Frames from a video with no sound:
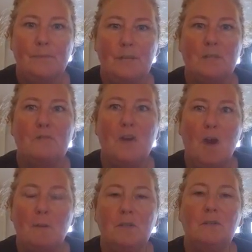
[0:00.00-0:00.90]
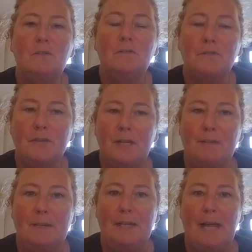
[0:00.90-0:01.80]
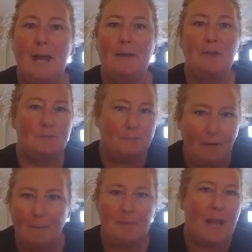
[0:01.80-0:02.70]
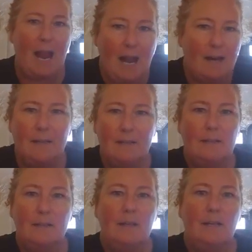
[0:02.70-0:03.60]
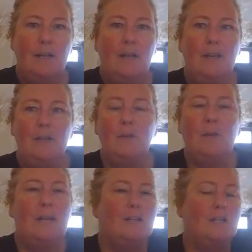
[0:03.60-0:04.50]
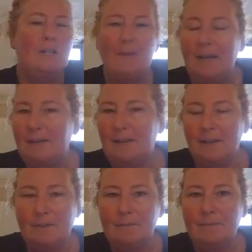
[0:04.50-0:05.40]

There's phenomenal freedom in that, because from there you can achieve anything.